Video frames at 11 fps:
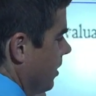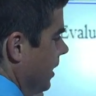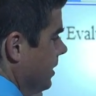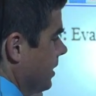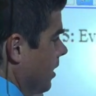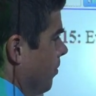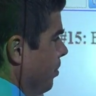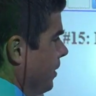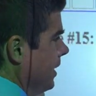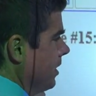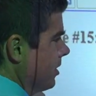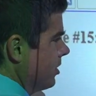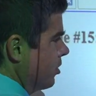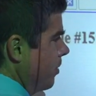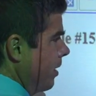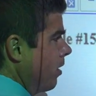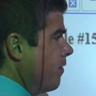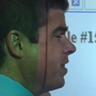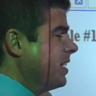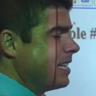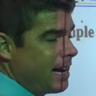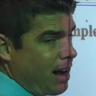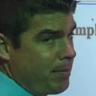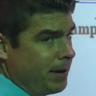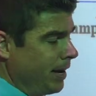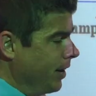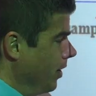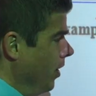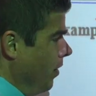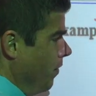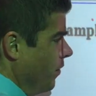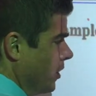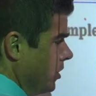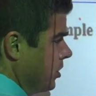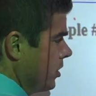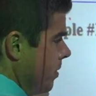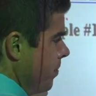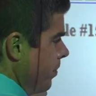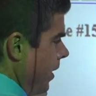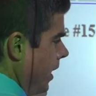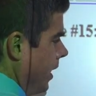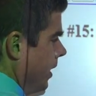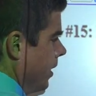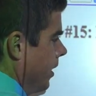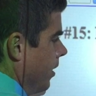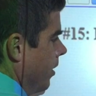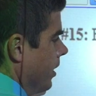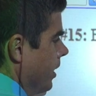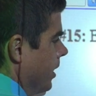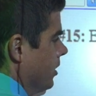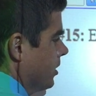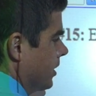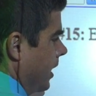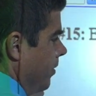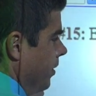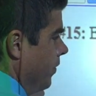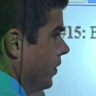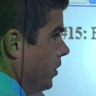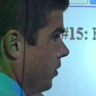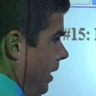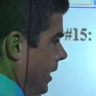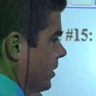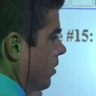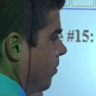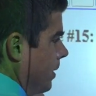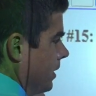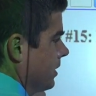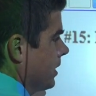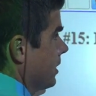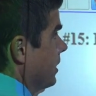Let's complete the square of the denominator first. And again, just kind of review, x squared minus